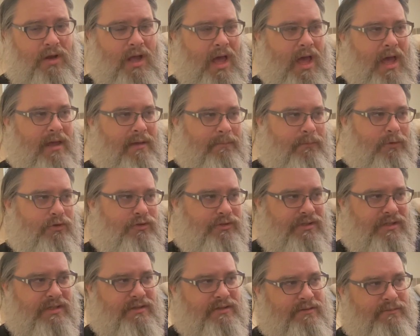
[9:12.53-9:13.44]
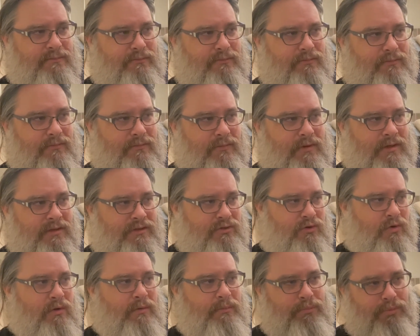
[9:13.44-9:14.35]
I mostly
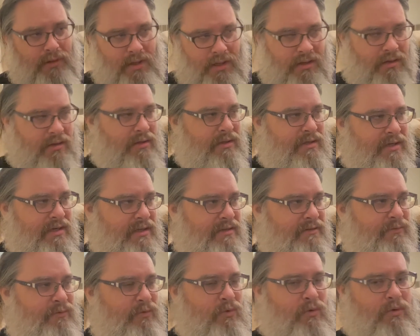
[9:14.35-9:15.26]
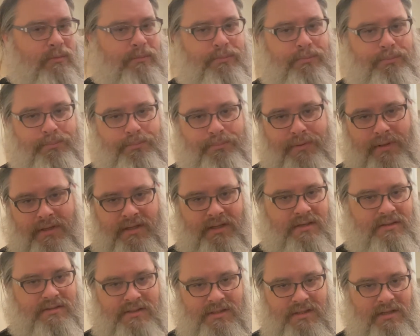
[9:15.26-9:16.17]
enjoyed Blood on the Dance Floor
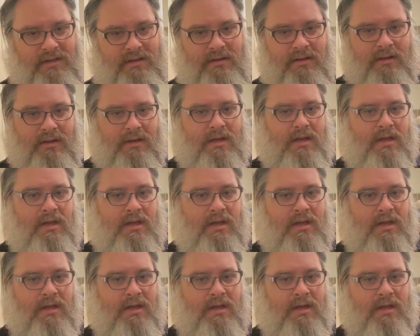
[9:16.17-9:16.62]
because of their